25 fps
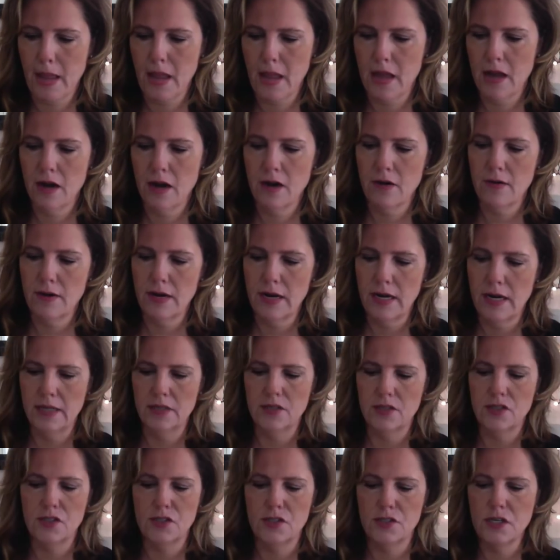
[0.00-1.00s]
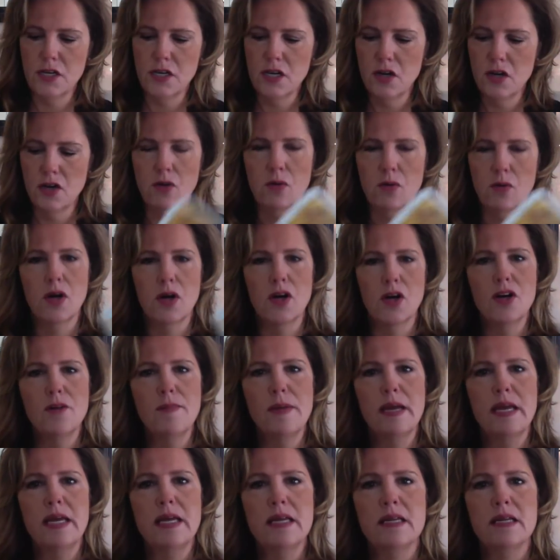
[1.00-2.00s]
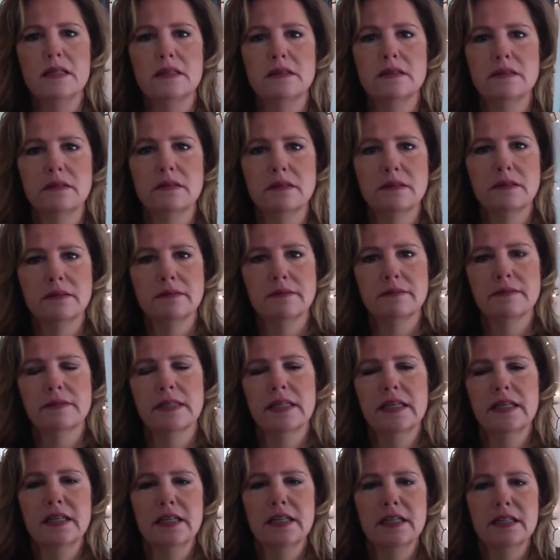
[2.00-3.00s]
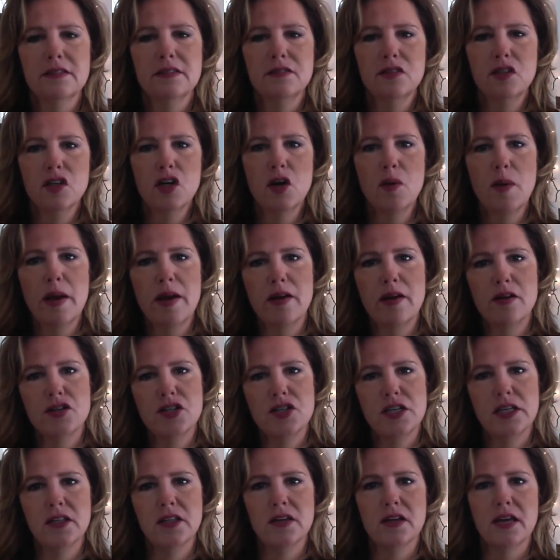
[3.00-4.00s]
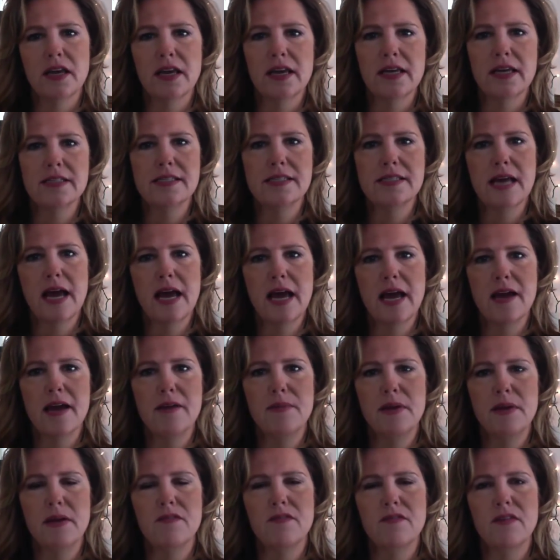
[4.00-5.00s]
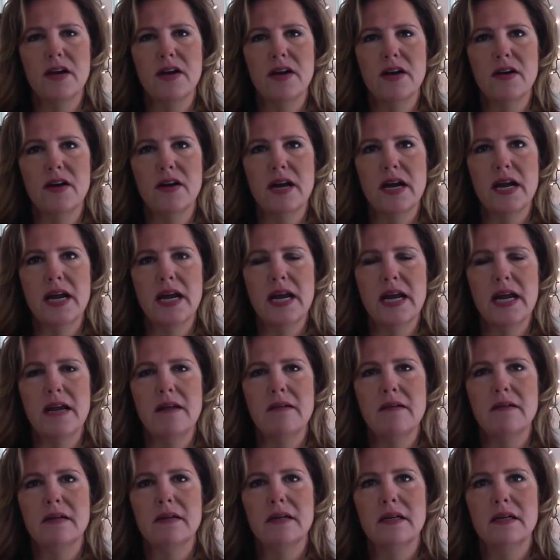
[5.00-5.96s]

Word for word: All right, so Hermit, Virgo energy, looking inside, being very,